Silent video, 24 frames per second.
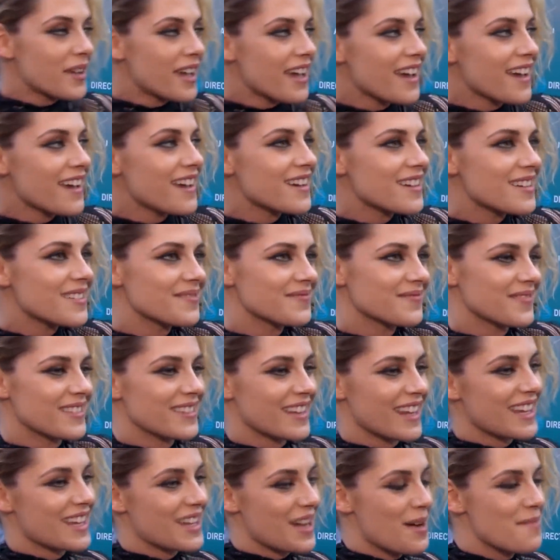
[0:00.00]
so there was
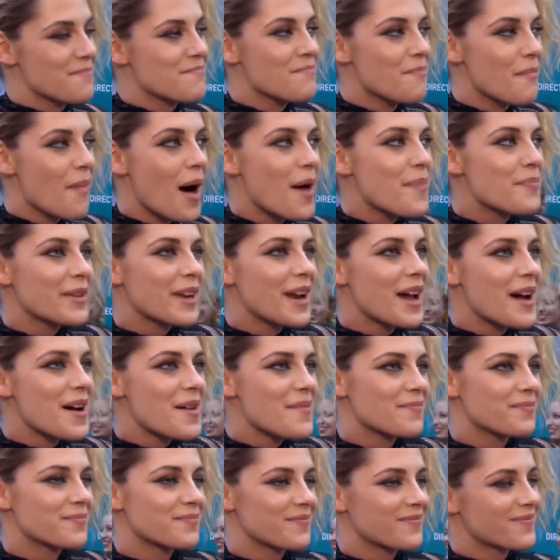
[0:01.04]
every chance she would
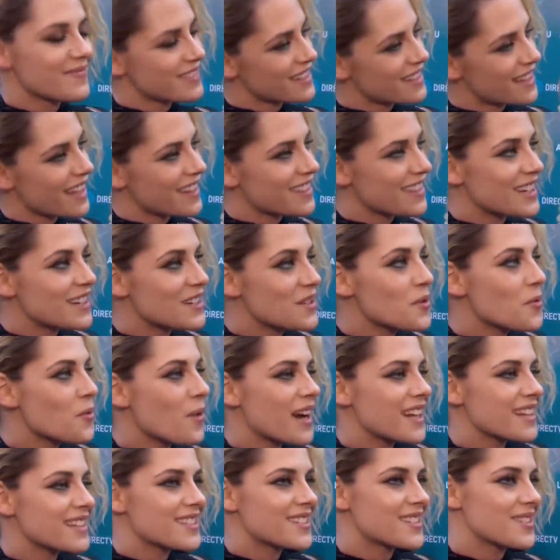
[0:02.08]
end up some way
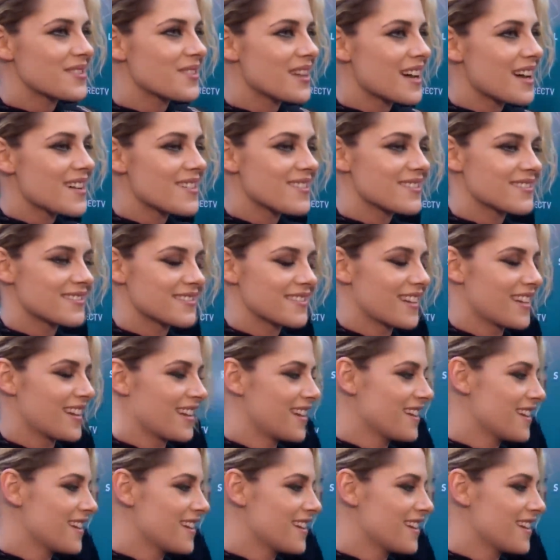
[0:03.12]
involved as well.